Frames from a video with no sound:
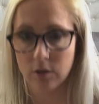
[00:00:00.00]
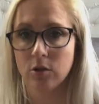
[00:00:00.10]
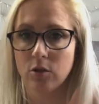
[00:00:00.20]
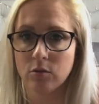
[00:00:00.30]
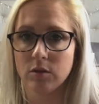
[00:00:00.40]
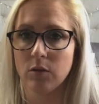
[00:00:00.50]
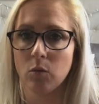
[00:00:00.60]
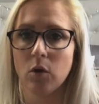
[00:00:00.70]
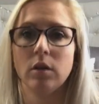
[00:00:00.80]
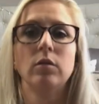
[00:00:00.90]

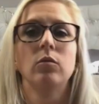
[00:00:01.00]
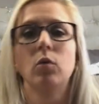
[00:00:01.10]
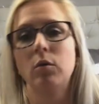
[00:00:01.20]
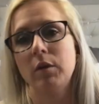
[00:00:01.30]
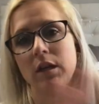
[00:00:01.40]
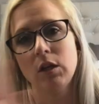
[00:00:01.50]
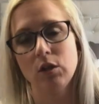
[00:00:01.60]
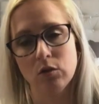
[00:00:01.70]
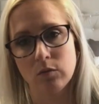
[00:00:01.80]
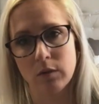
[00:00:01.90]
using one week
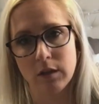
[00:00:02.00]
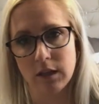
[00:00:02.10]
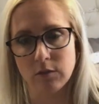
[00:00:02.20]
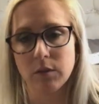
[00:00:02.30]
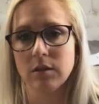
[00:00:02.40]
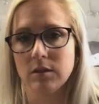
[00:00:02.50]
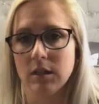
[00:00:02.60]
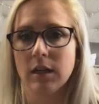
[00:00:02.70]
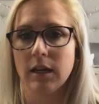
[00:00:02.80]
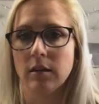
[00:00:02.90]
and use one the next week to
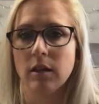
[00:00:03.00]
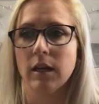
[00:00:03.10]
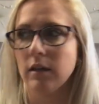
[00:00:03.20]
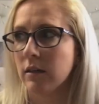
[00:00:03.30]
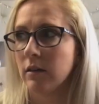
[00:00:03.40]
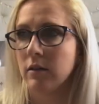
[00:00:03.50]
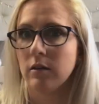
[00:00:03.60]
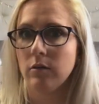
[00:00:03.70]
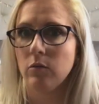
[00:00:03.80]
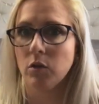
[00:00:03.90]
see kind of like
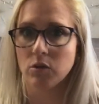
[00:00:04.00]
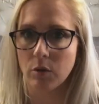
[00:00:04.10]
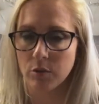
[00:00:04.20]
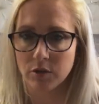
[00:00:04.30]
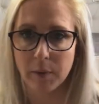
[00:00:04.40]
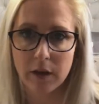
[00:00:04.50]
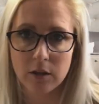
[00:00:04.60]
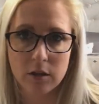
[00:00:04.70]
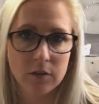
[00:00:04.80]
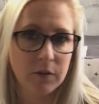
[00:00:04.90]
which one works
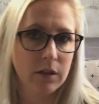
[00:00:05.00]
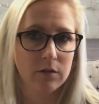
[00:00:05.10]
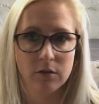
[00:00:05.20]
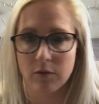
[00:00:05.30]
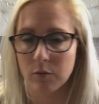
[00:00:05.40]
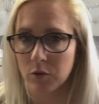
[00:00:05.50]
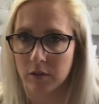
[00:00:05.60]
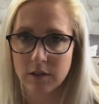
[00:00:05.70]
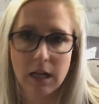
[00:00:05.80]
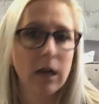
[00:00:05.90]
better, if either of them work
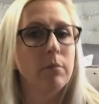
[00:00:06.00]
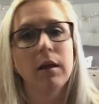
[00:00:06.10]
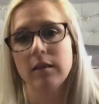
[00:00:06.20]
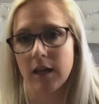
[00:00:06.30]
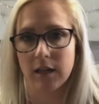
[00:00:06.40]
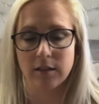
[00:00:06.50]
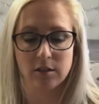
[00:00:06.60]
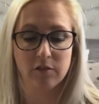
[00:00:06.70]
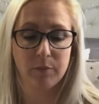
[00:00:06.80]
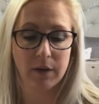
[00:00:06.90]
the same, that kind of
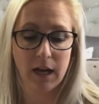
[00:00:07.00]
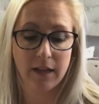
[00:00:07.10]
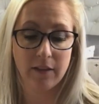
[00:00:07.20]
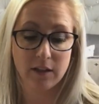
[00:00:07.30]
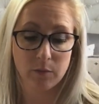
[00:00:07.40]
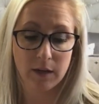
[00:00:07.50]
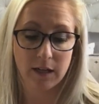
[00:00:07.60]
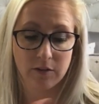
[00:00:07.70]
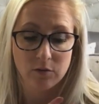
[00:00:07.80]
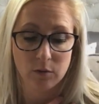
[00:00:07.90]
stuff. But that's why I
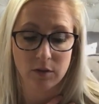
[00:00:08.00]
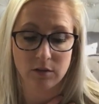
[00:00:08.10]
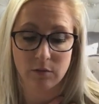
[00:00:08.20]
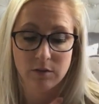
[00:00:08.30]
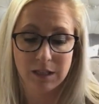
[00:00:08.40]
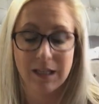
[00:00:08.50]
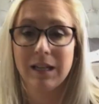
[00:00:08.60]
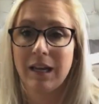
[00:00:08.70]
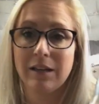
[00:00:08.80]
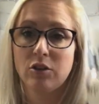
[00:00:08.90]
got this one, because it was the heat
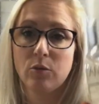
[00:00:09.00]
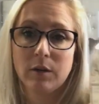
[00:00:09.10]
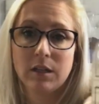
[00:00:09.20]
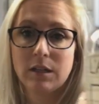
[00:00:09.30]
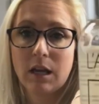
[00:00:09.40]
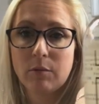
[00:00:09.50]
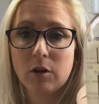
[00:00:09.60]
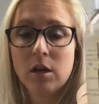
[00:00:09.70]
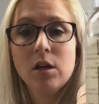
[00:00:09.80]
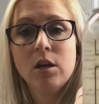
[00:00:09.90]
and humidity
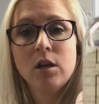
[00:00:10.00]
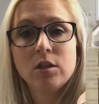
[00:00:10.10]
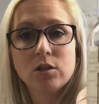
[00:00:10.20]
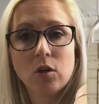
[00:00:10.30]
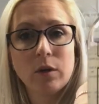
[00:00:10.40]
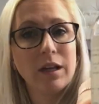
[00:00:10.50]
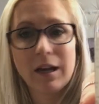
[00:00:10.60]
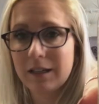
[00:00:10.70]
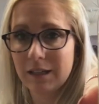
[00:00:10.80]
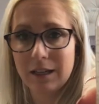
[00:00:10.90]
tamer. So
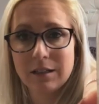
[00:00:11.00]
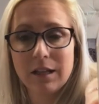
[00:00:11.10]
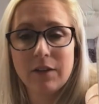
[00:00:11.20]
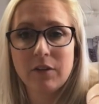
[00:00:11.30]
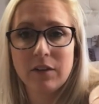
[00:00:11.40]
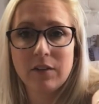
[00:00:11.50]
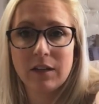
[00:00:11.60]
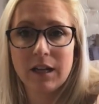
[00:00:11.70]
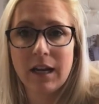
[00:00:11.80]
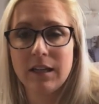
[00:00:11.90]
again, if anything
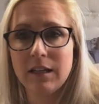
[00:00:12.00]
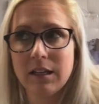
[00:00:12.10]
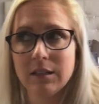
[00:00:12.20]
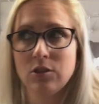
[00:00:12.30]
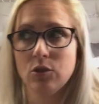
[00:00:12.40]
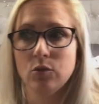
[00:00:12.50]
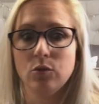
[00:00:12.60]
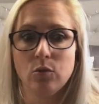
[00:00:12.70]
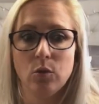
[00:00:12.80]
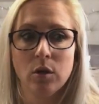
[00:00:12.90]
that I can get
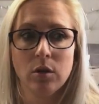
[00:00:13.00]
to